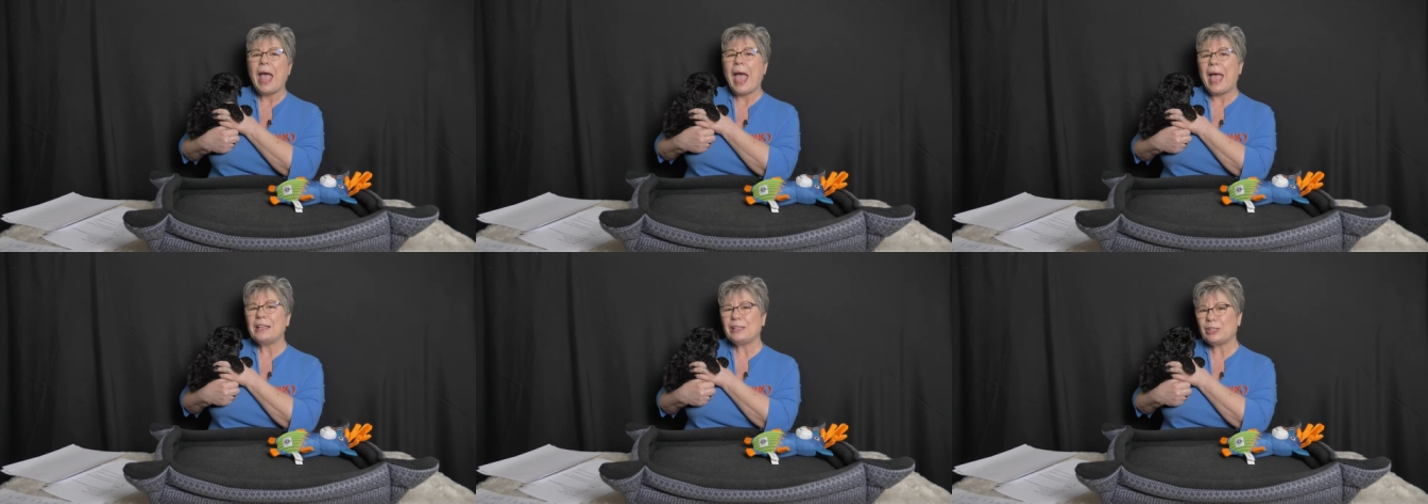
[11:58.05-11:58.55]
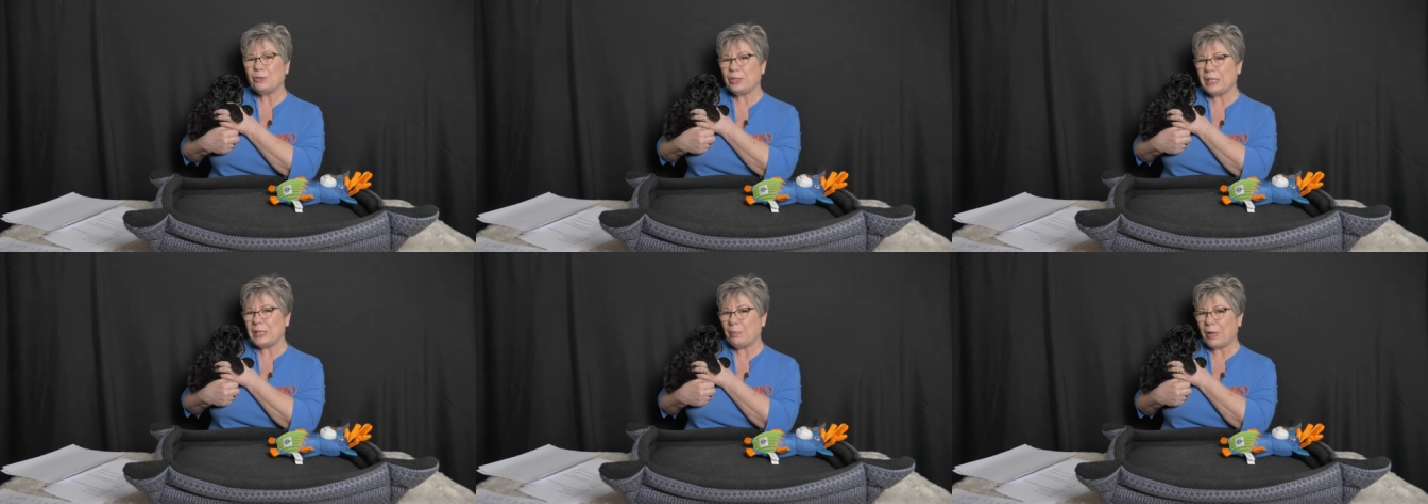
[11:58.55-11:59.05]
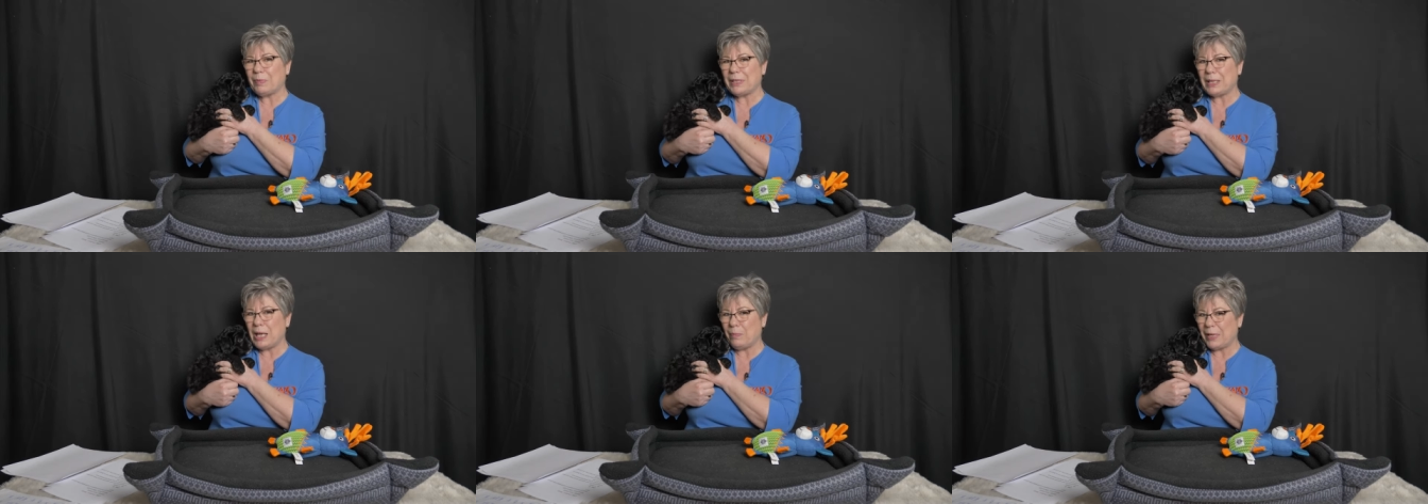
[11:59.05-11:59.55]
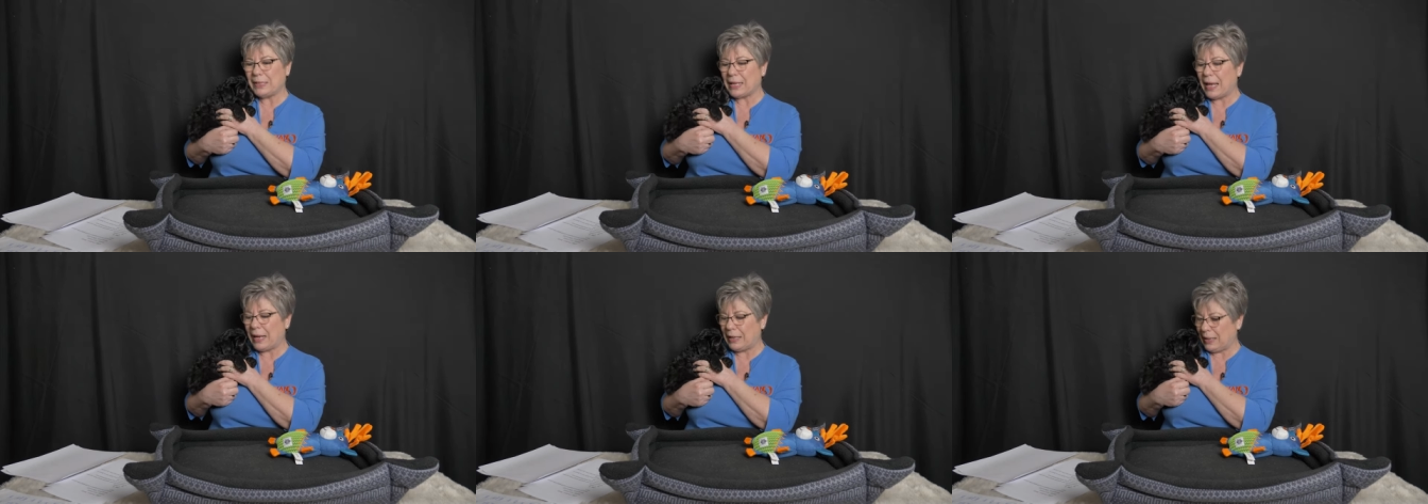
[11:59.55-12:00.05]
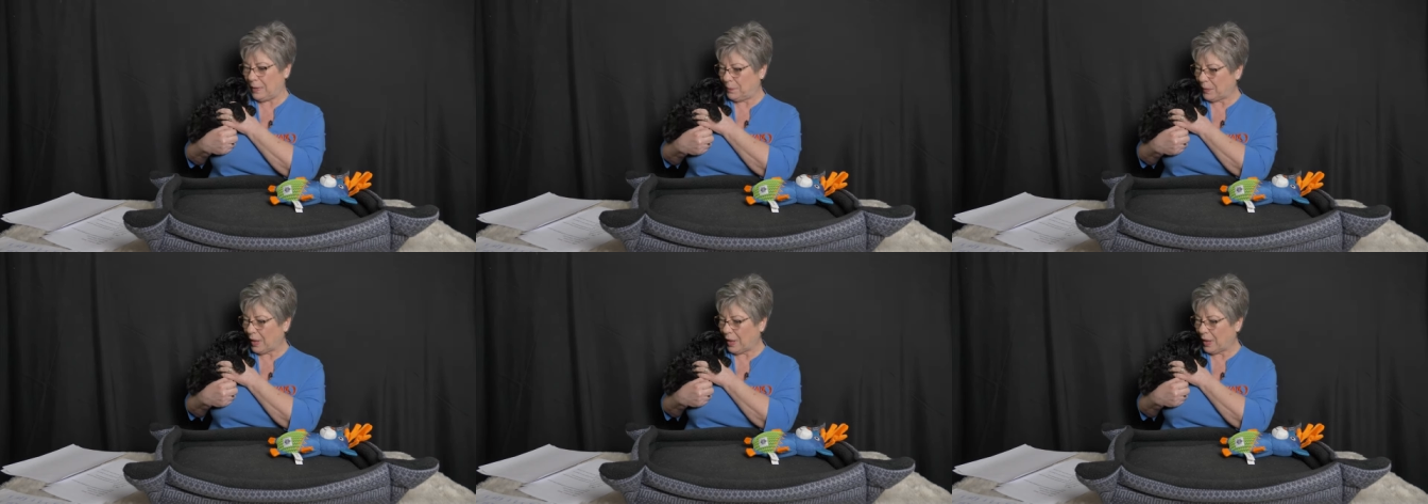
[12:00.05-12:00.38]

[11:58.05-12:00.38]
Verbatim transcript: And Suti's puppy's name is Eddie.